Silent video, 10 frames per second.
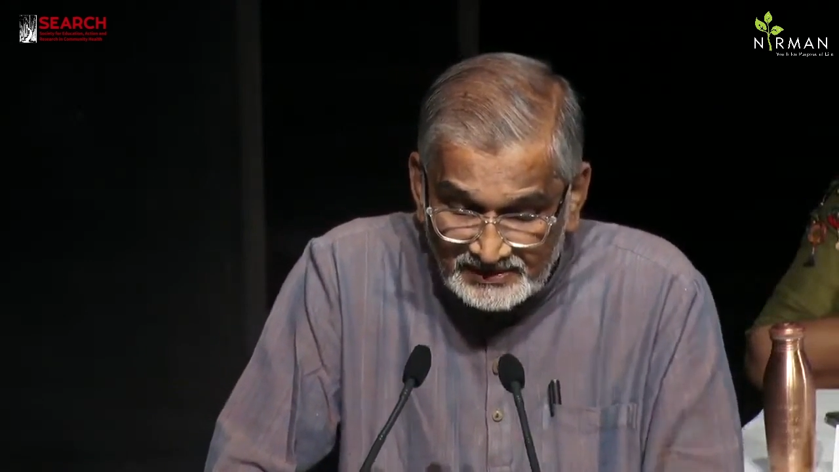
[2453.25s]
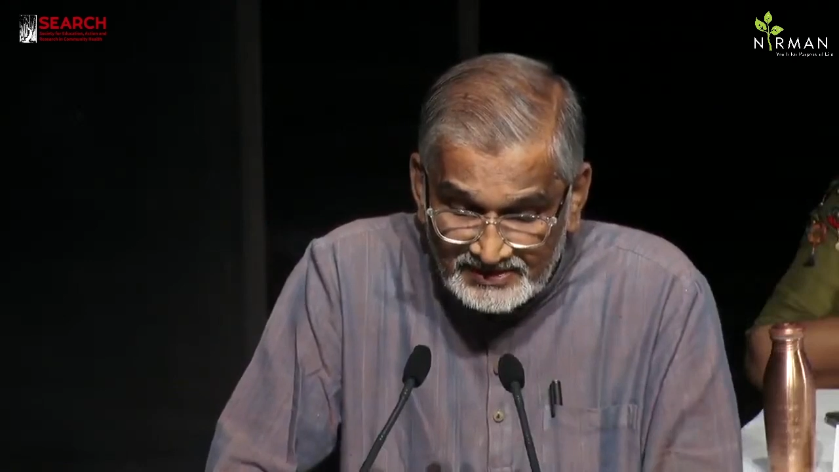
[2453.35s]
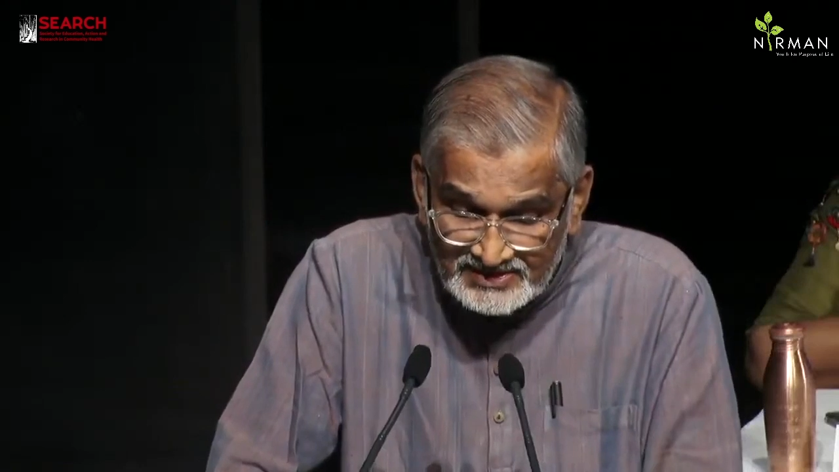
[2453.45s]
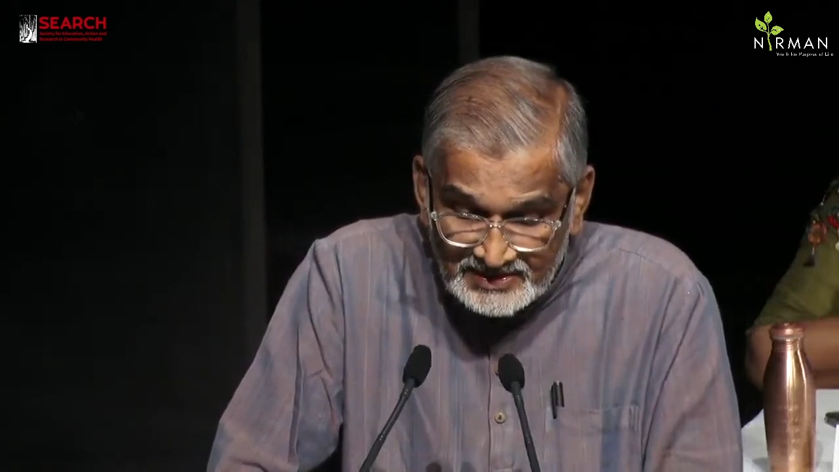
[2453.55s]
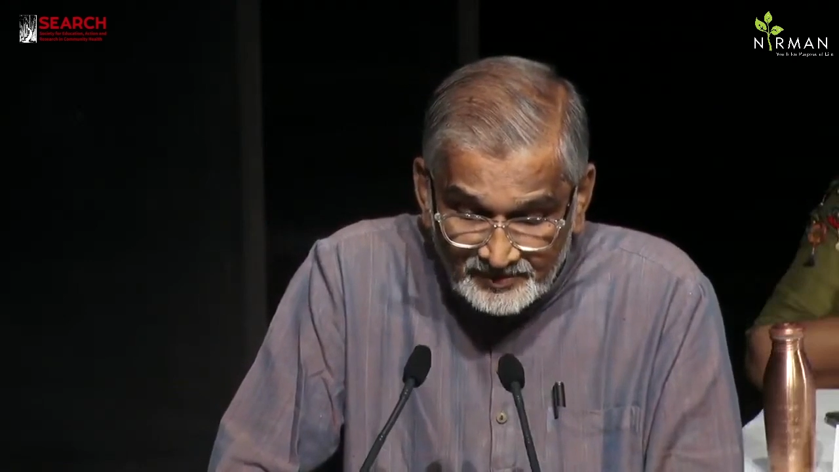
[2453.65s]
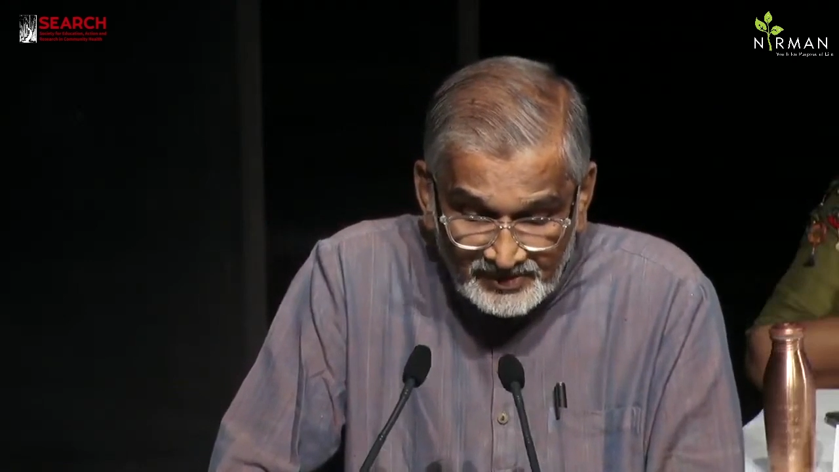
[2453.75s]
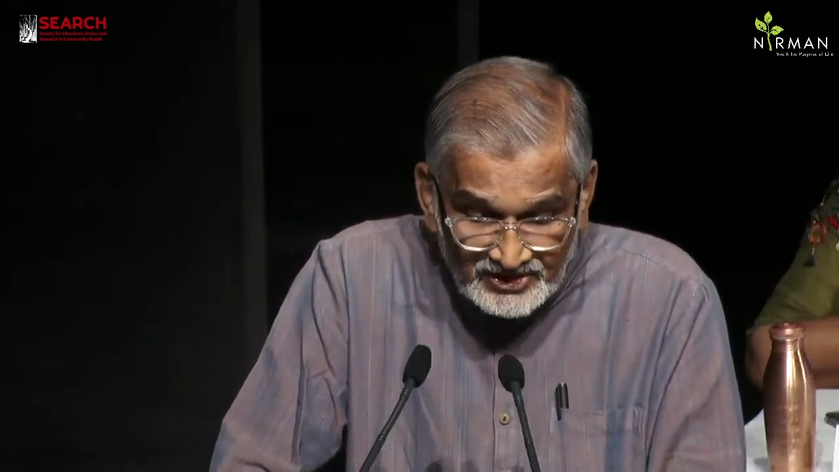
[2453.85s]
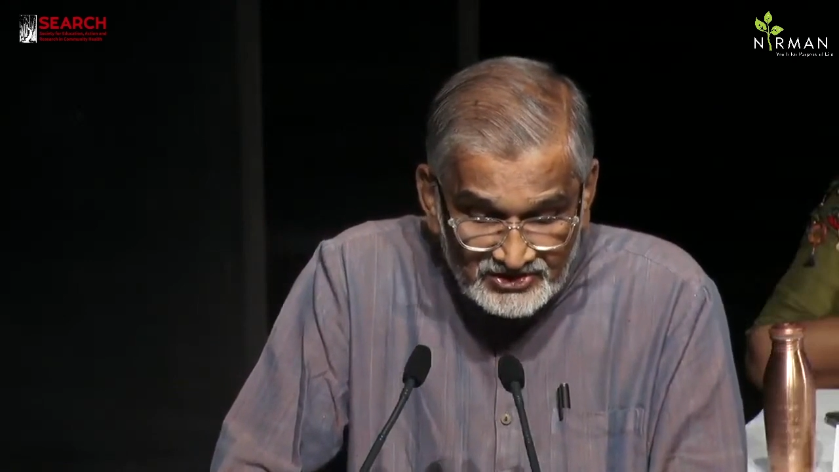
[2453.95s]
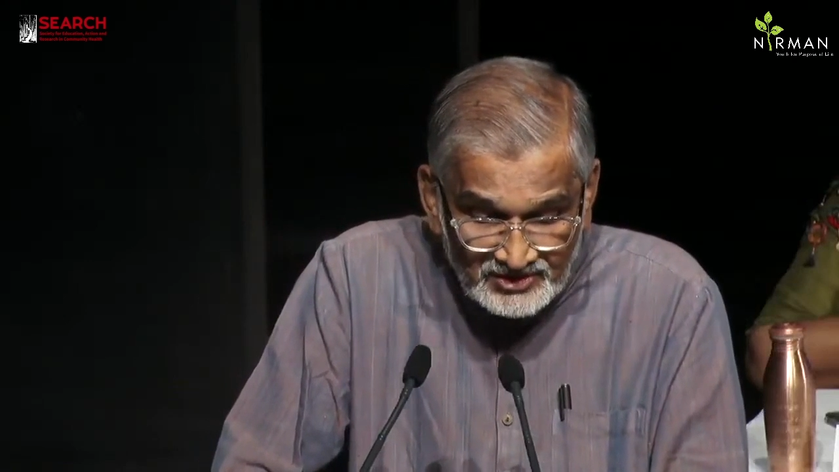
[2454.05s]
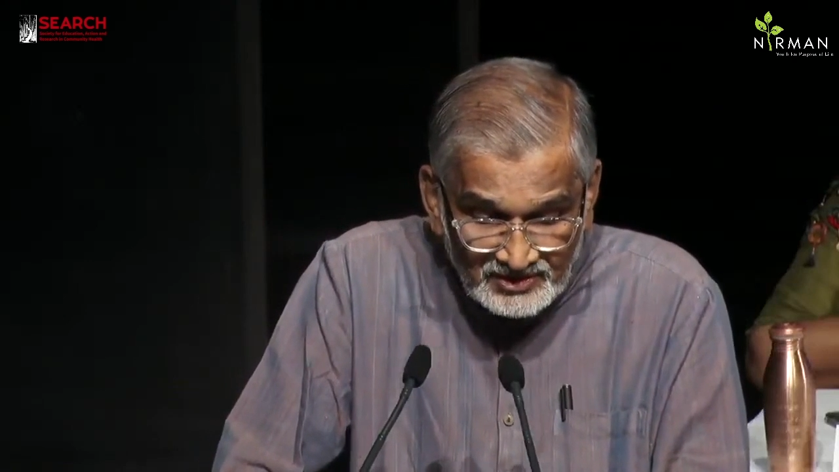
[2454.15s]

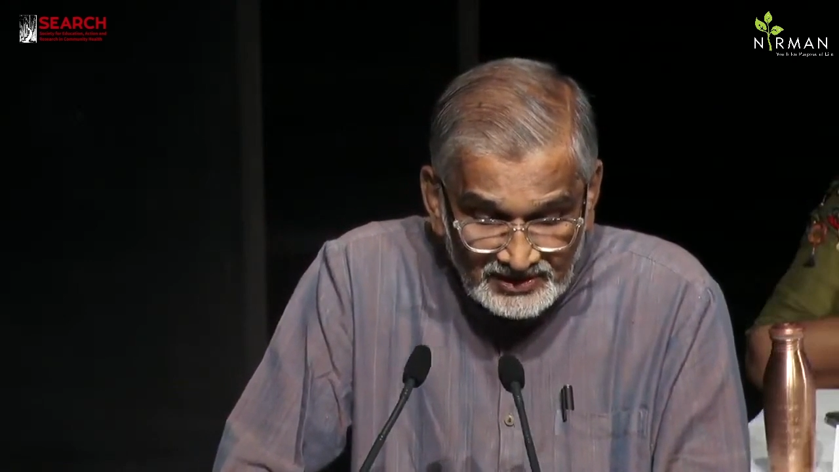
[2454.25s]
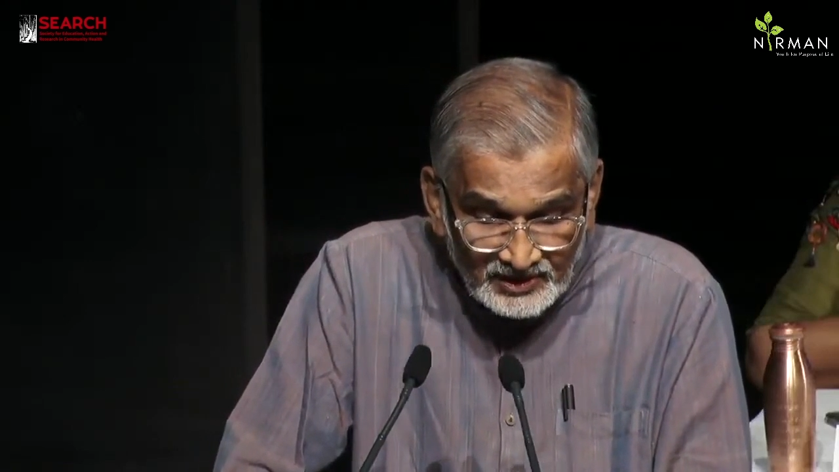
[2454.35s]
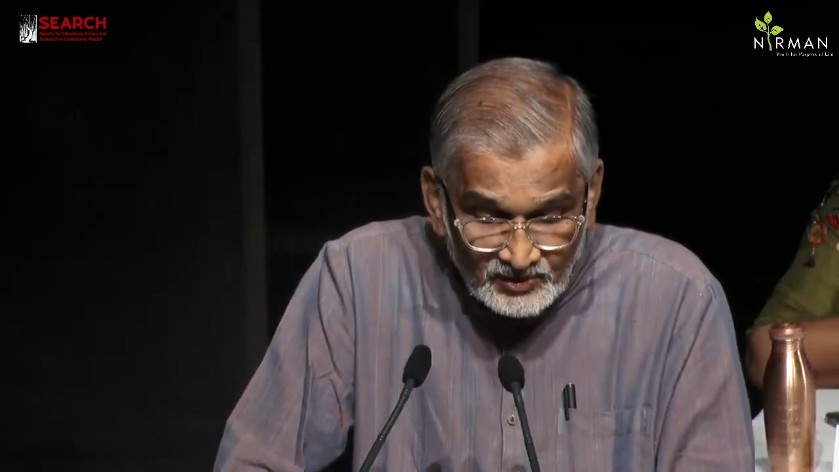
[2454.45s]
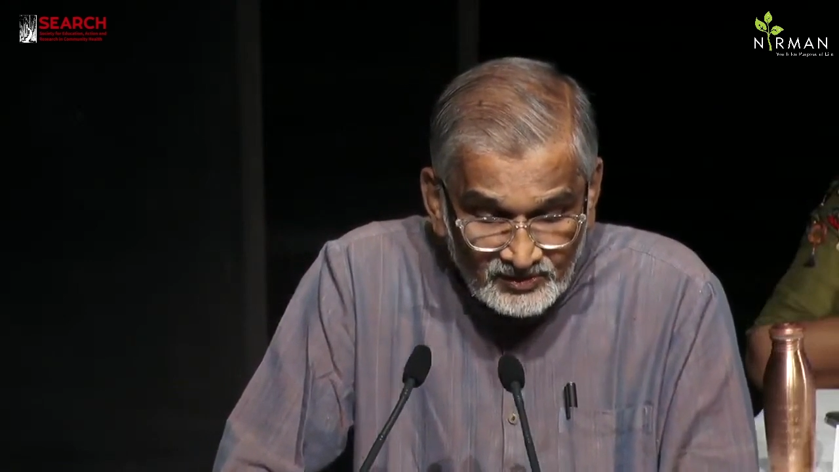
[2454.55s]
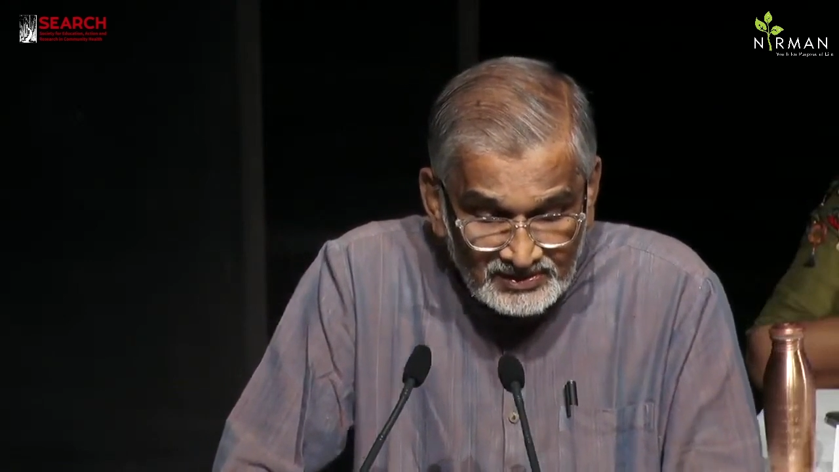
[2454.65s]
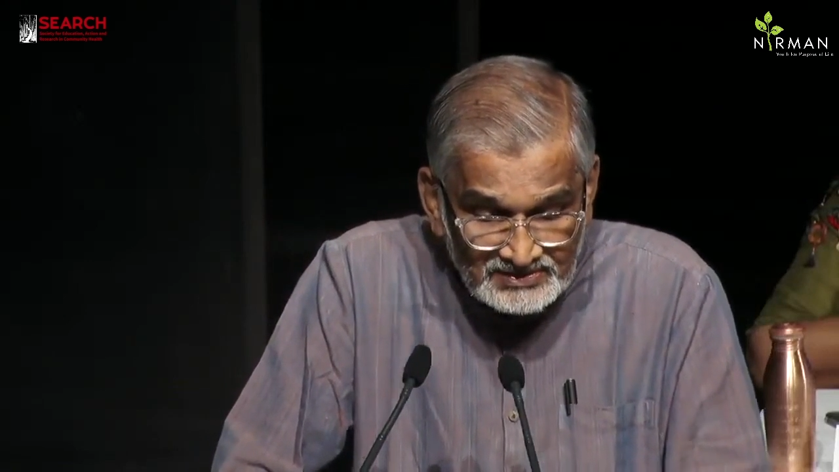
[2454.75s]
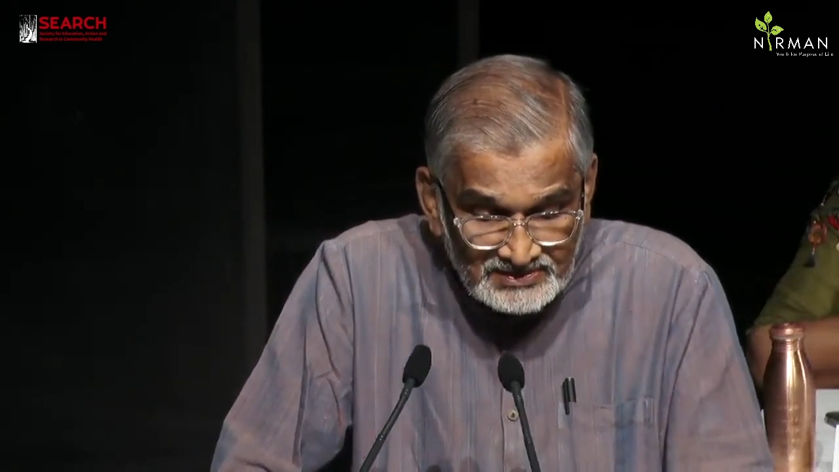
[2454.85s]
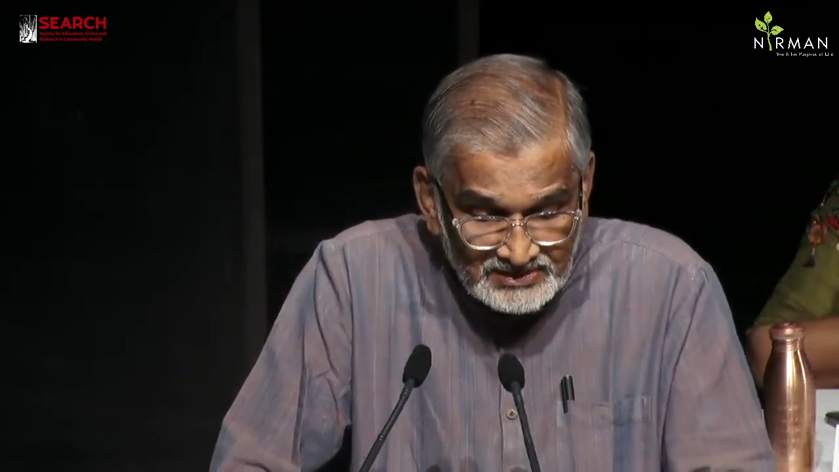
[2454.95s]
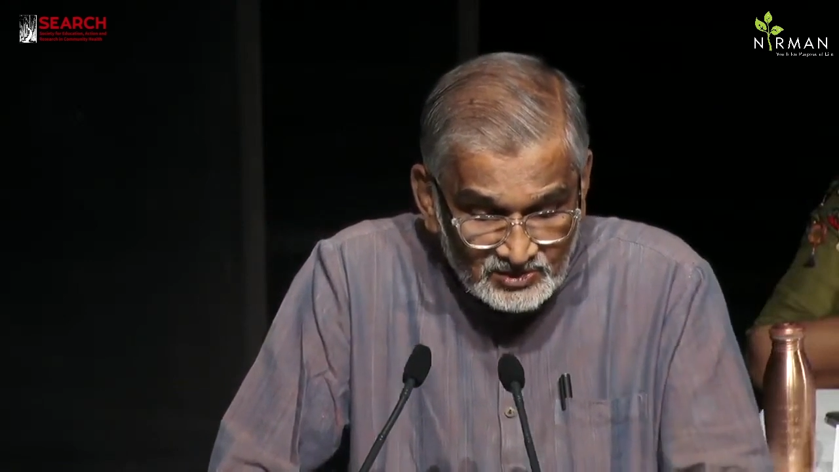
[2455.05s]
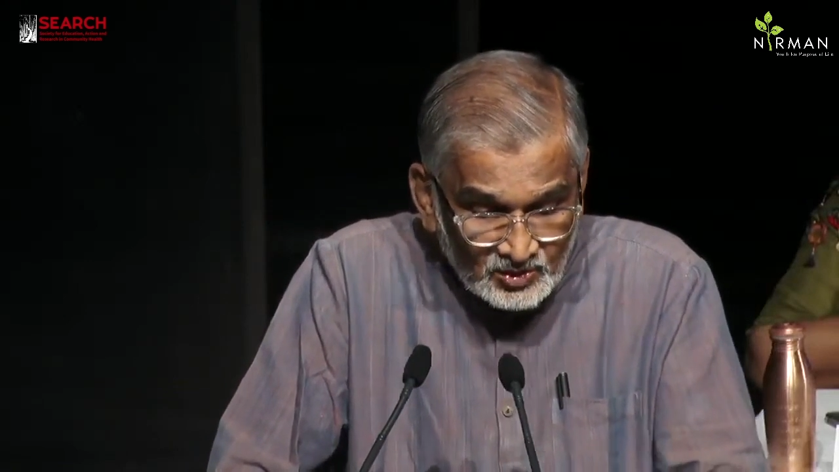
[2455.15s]
discrimination,
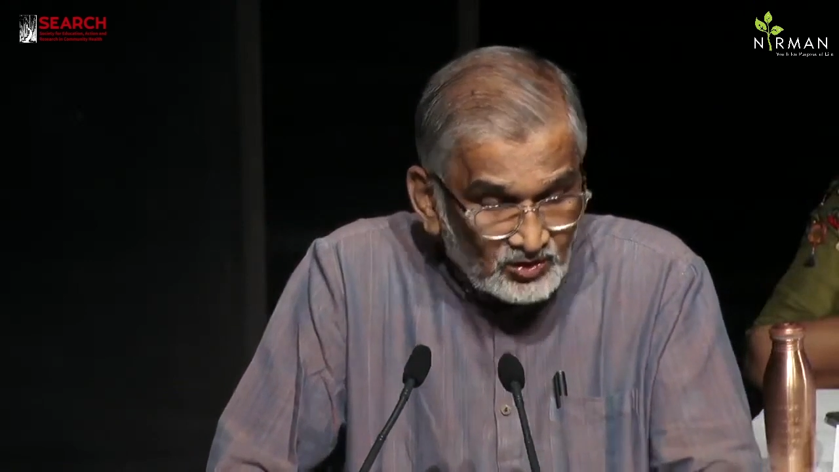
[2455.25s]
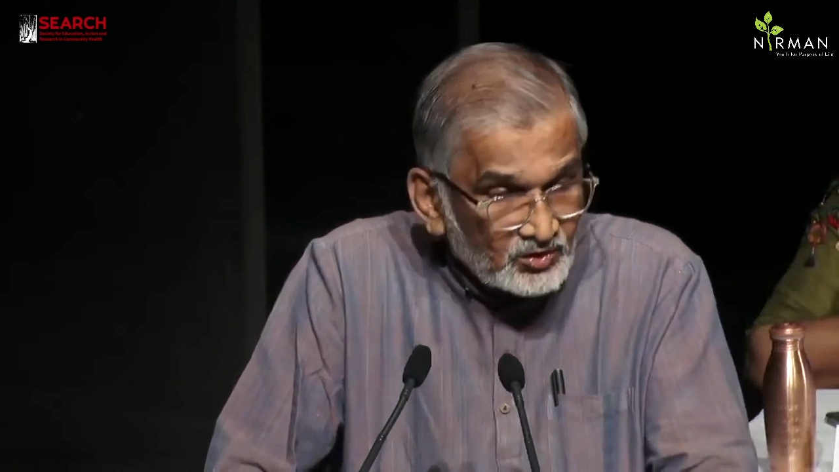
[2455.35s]
ignorance is not